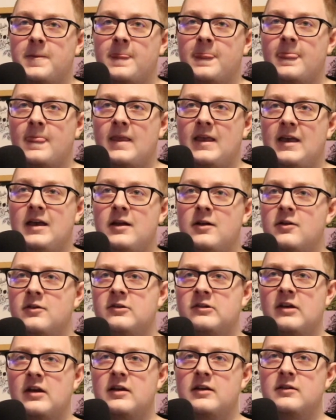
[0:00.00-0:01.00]
it'll
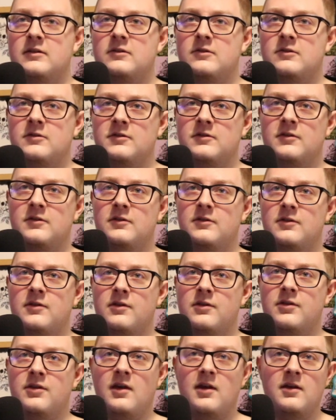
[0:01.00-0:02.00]
change
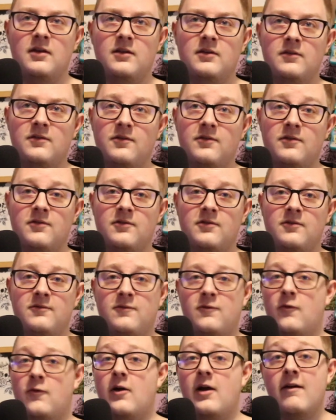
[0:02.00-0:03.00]
things
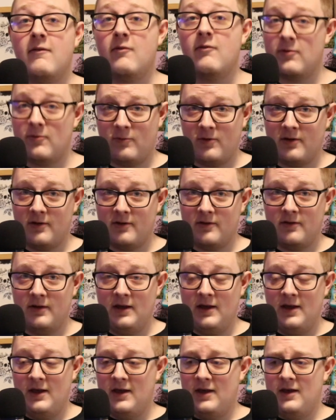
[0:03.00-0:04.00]
for everyone.
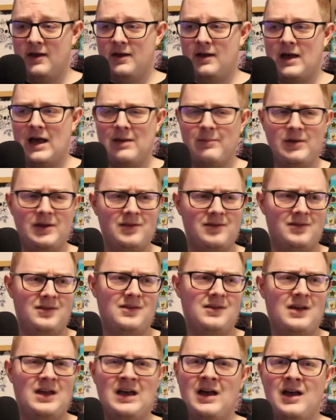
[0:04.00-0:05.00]
I mean,
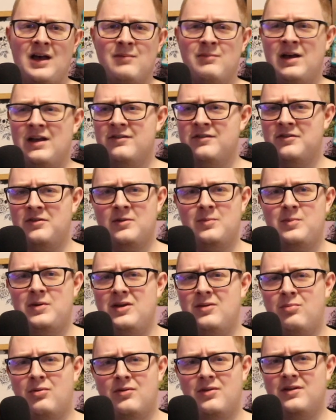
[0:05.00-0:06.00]
imagine the
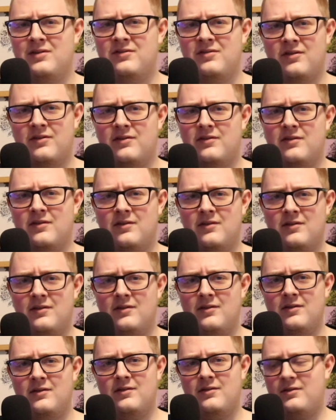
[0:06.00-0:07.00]

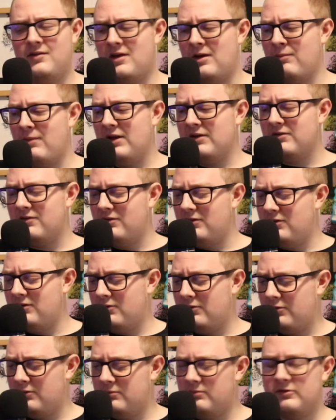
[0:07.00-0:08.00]

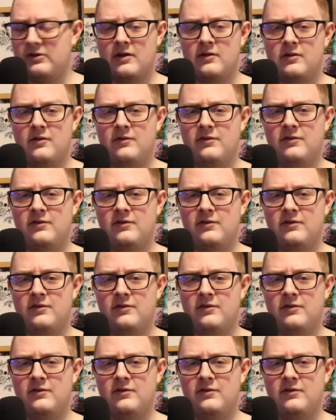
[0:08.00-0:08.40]
YouTube channels